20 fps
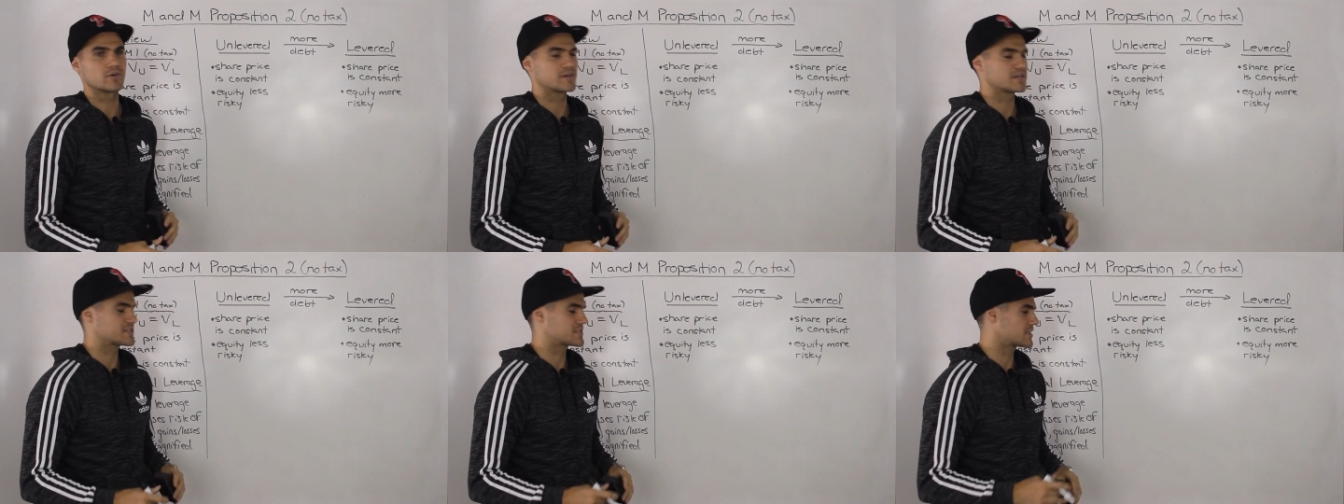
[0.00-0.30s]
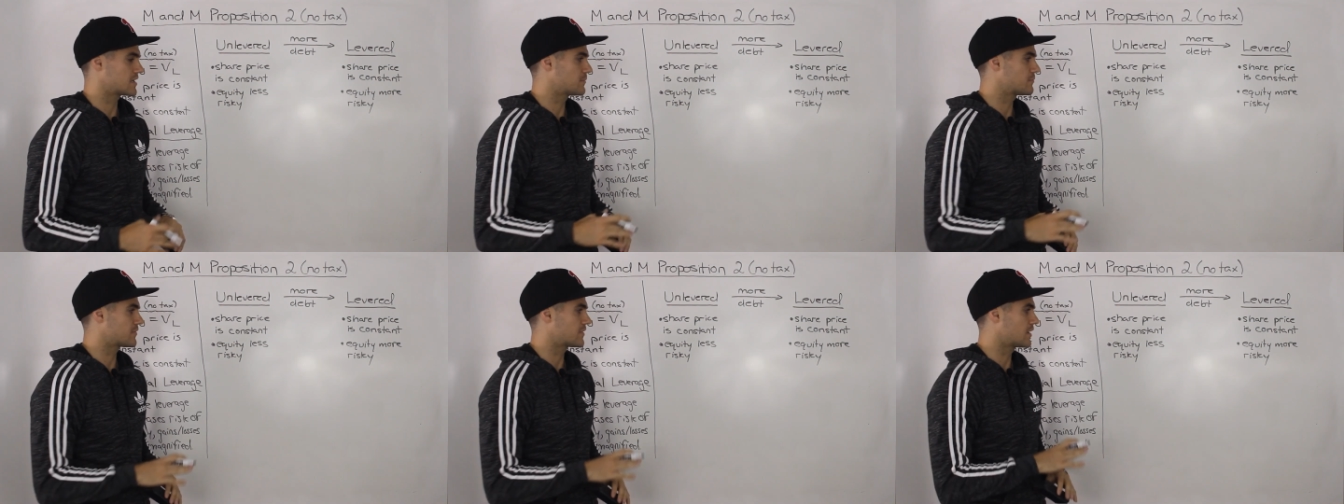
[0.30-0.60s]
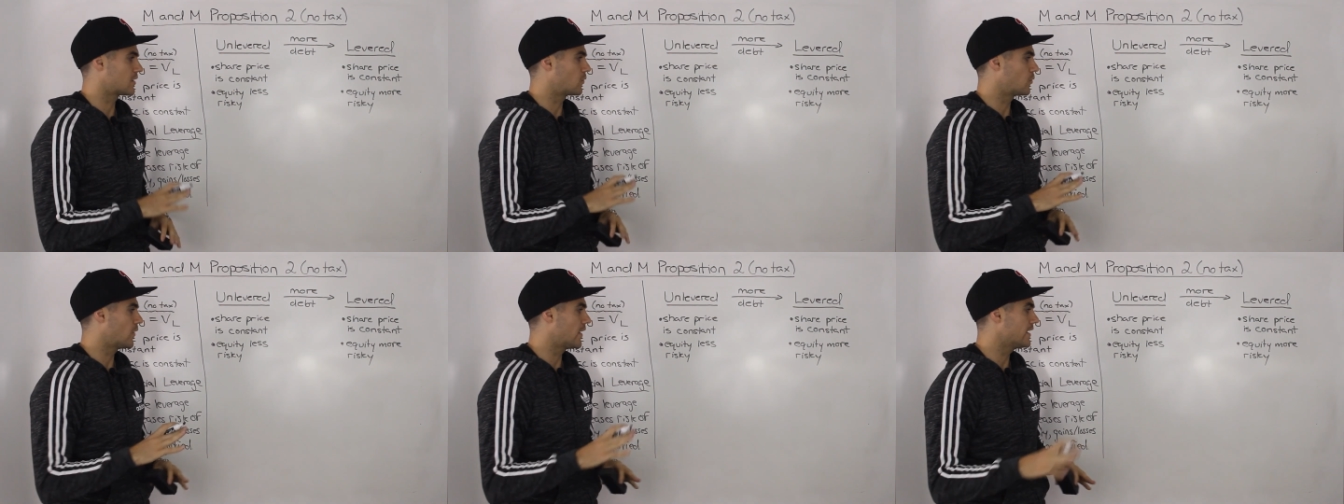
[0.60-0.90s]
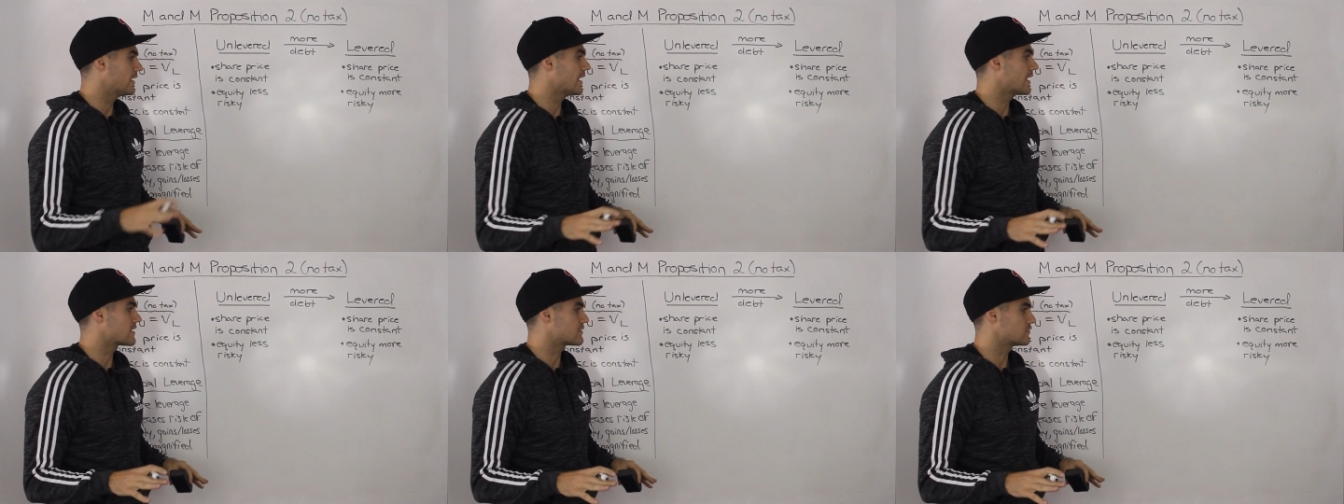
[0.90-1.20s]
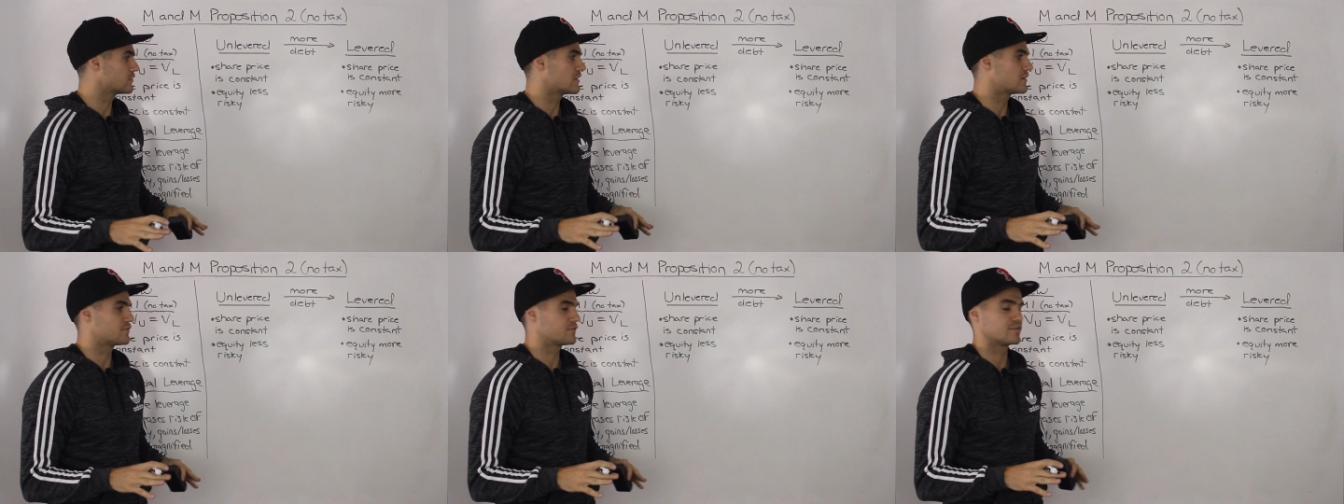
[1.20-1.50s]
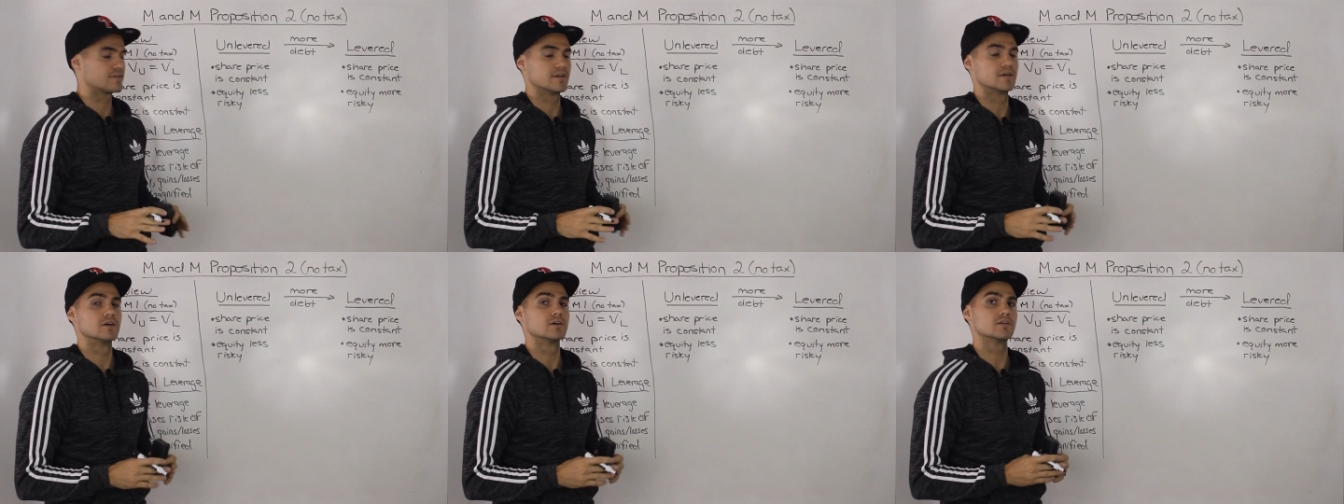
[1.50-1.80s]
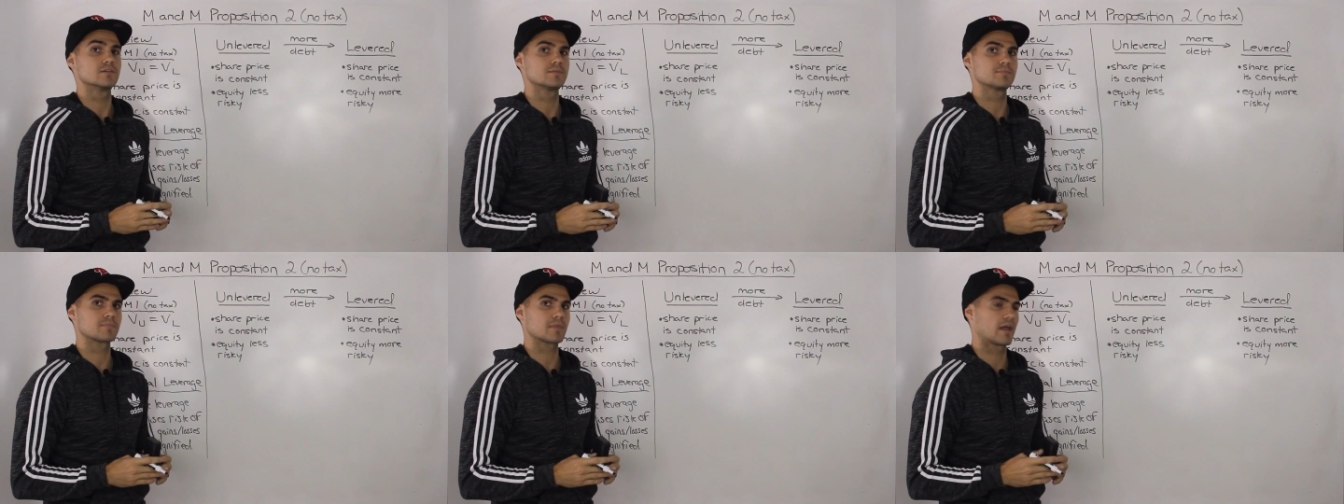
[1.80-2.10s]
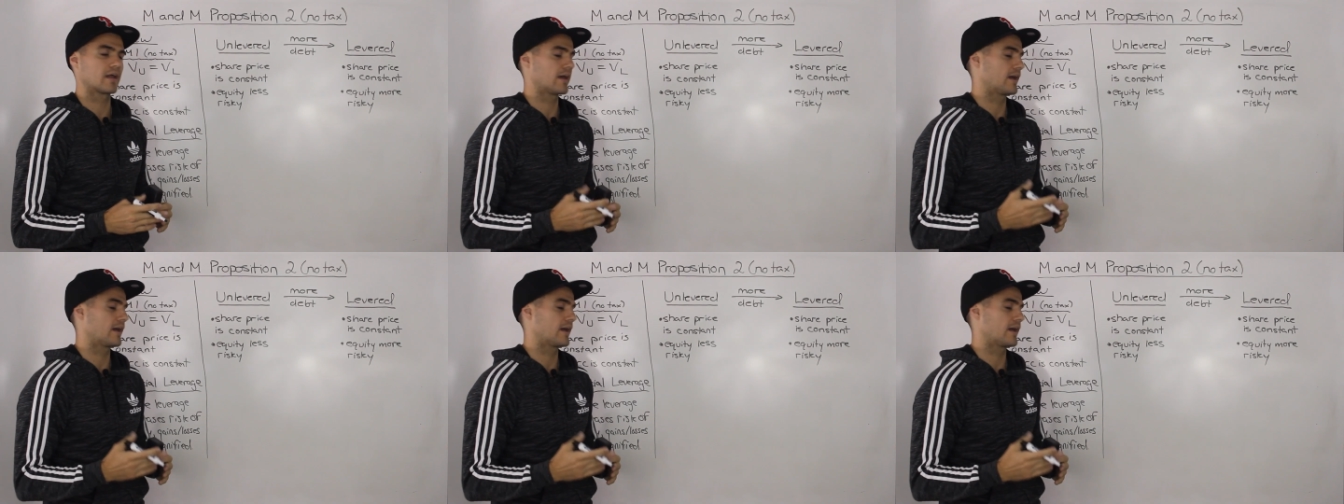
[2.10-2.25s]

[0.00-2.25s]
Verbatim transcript: bring something way out of left field